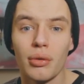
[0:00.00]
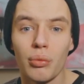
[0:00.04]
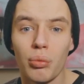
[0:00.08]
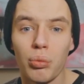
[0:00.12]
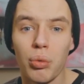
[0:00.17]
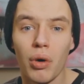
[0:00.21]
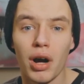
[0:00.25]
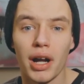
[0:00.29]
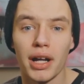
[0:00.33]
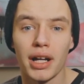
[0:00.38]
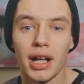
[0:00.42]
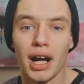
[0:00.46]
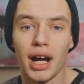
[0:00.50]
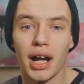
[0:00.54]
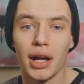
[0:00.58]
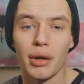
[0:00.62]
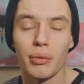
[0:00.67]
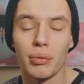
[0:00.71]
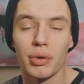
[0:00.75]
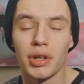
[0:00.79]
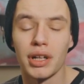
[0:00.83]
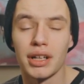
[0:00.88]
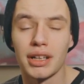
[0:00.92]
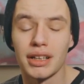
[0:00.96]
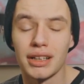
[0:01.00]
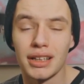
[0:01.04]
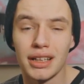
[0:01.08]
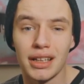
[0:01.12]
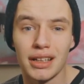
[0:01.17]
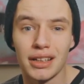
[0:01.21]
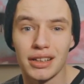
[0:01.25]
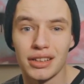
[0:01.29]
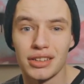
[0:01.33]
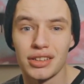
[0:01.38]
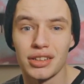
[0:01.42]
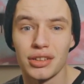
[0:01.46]
what I would need
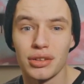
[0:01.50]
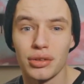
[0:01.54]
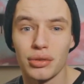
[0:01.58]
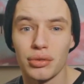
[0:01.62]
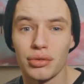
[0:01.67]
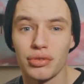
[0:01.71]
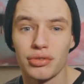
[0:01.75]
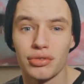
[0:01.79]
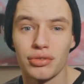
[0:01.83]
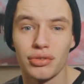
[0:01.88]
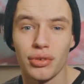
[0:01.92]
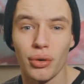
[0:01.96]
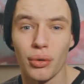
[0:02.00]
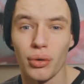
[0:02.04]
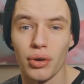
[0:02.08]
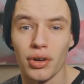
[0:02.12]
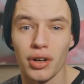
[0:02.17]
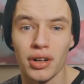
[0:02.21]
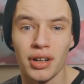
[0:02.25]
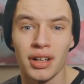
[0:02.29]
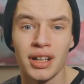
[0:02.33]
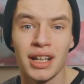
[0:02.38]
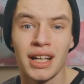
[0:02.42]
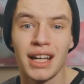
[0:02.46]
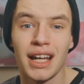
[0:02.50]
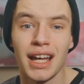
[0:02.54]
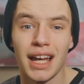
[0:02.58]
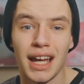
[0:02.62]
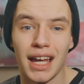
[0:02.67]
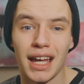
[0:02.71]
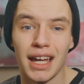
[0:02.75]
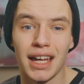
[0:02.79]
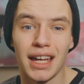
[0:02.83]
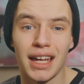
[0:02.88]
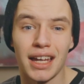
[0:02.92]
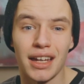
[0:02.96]
it to for
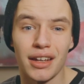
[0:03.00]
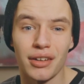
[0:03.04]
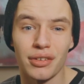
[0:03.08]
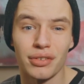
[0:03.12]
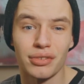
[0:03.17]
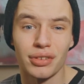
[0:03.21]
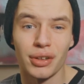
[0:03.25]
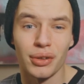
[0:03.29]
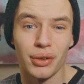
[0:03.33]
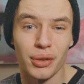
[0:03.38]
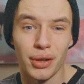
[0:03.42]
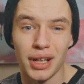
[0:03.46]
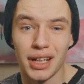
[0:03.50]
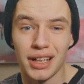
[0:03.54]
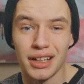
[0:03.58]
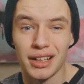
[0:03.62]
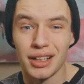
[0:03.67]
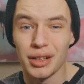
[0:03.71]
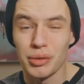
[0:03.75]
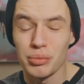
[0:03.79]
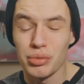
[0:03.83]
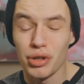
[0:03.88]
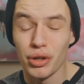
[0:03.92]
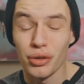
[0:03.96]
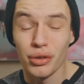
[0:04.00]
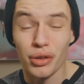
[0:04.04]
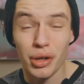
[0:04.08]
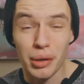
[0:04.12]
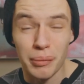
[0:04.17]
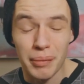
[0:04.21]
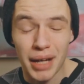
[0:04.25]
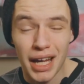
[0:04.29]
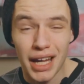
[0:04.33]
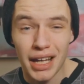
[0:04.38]
a photo editing program.